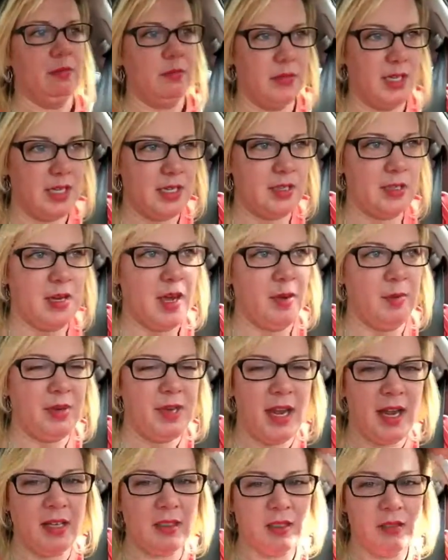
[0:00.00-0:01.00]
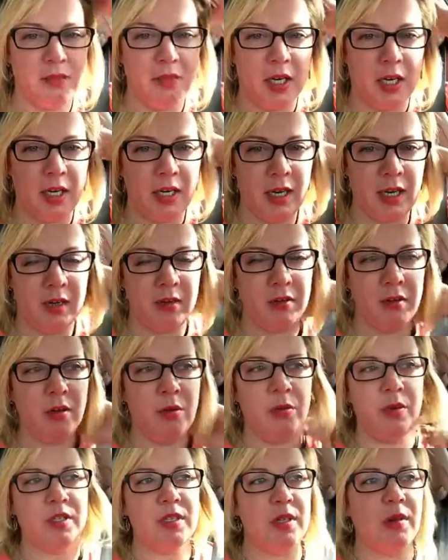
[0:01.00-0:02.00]
He's not been acting right. I don't
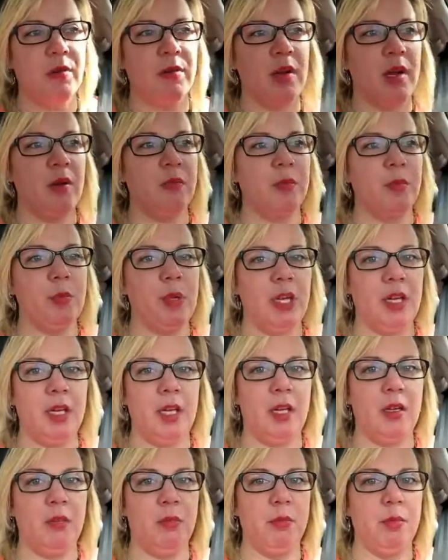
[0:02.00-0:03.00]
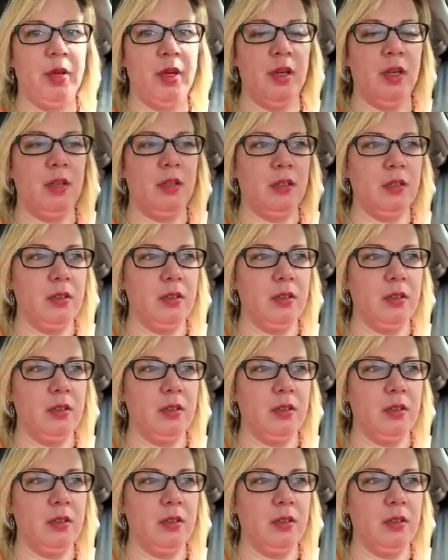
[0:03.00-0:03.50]
know what's going on with Petey, but